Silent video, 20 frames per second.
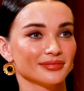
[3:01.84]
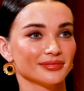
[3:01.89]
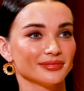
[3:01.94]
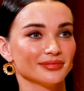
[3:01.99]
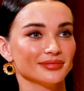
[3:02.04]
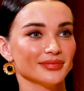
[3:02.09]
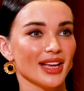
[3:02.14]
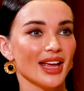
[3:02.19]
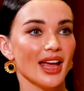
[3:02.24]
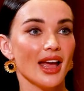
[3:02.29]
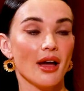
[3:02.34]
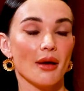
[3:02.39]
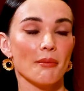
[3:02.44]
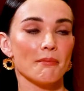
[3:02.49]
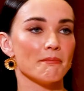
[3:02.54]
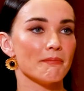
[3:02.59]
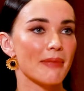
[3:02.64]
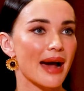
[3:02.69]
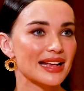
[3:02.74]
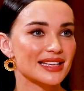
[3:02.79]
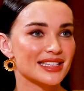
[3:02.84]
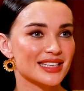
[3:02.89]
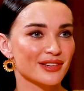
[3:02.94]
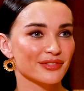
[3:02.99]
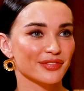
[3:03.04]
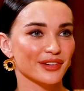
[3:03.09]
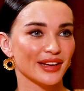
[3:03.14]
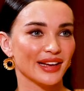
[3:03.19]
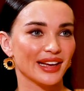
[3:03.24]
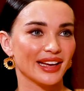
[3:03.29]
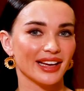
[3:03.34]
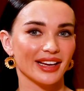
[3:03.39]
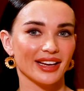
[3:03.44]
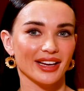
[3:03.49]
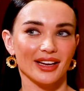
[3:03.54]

Mm-hmm. Massively,